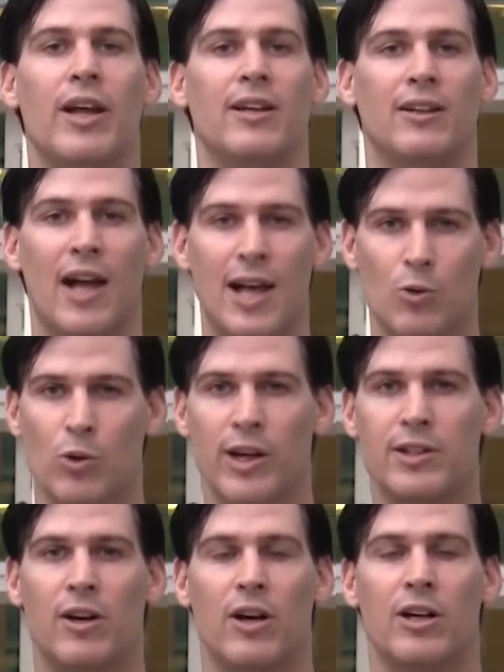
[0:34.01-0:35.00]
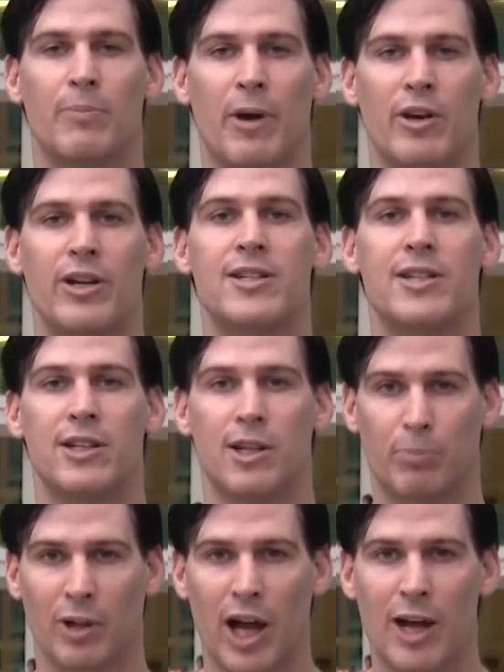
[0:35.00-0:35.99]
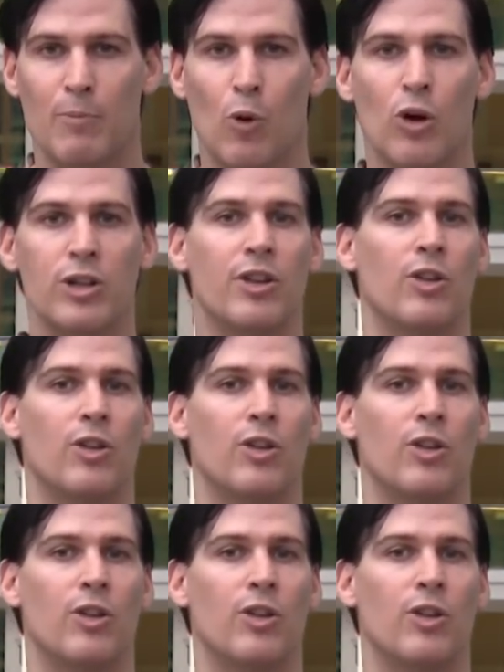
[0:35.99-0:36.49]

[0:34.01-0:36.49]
and a lot of what I talk about, it's going to apply more